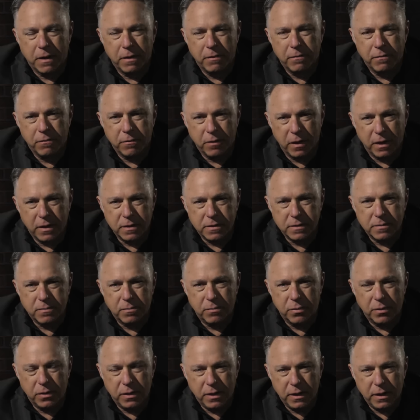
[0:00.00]
Friends,
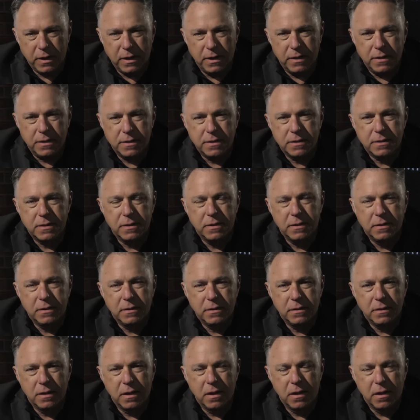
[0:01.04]
please
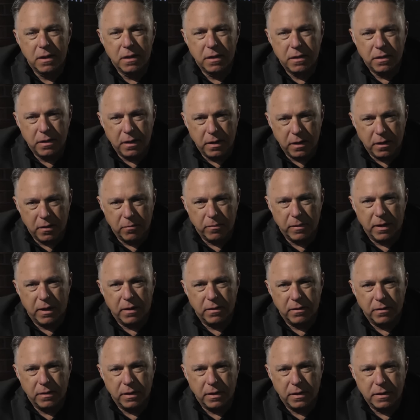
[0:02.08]
think
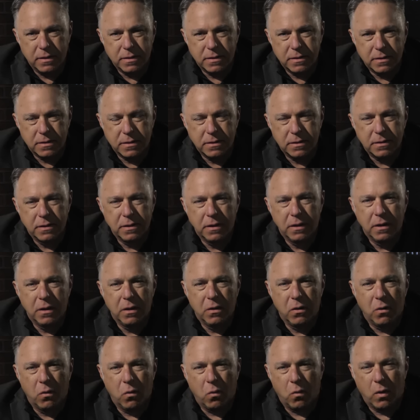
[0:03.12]
about this.
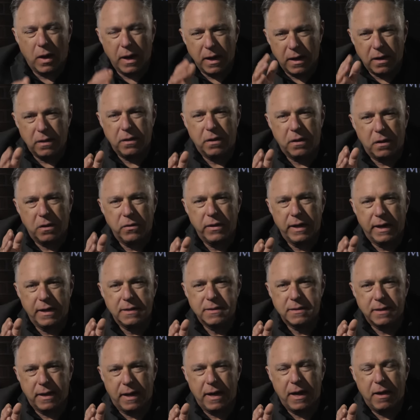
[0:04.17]
While all
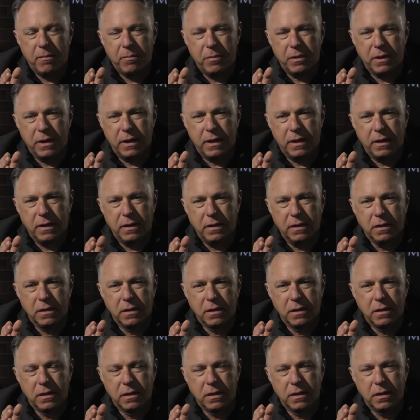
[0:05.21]
that's happening,
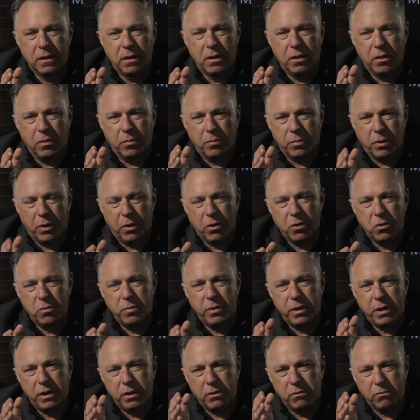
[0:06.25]
the Pope
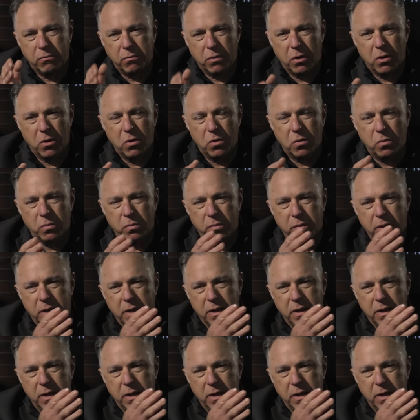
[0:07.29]
in Rome